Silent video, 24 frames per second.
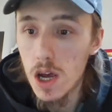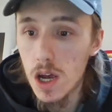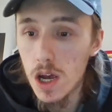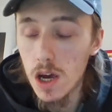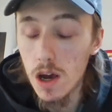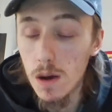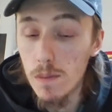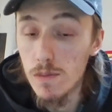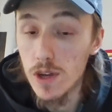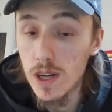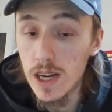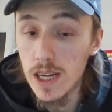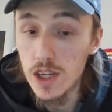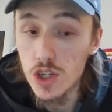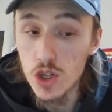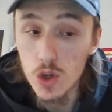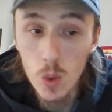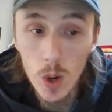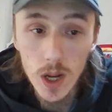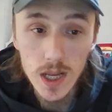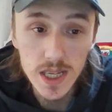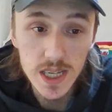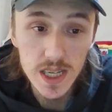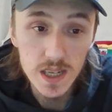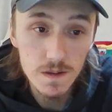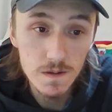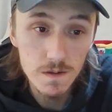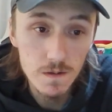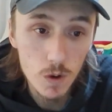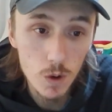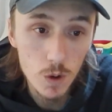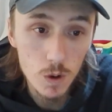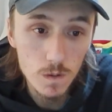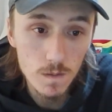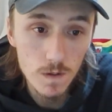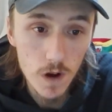You need
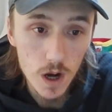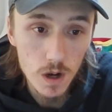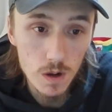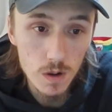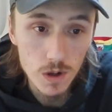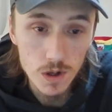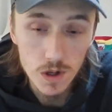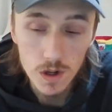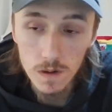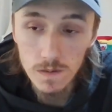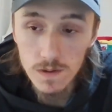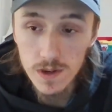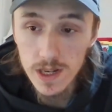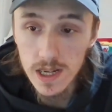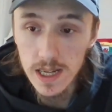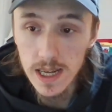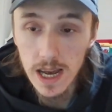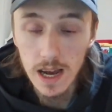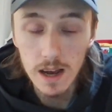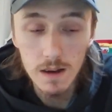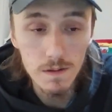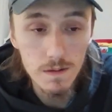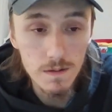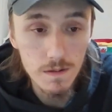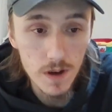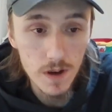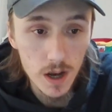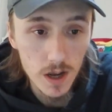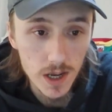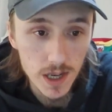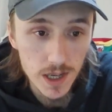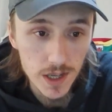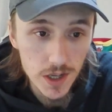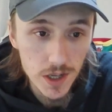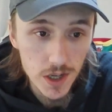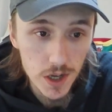24 votes, obviously, out of
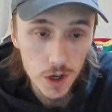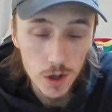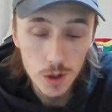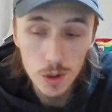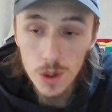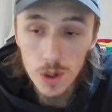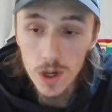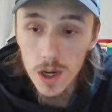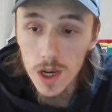32